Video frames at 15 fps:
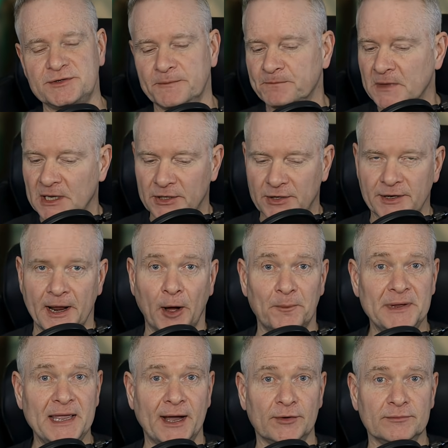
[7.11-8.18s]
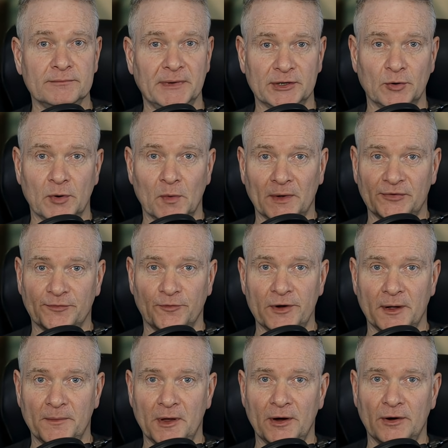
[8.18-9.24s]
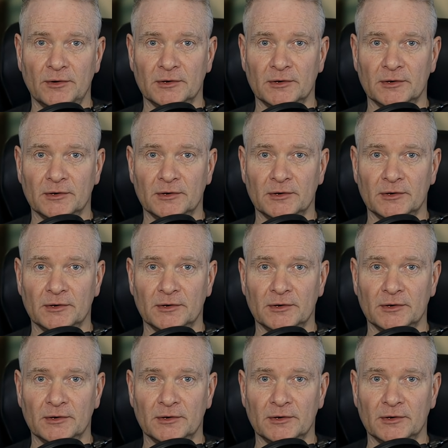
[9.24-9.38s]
you can help me out by doing what's free up here.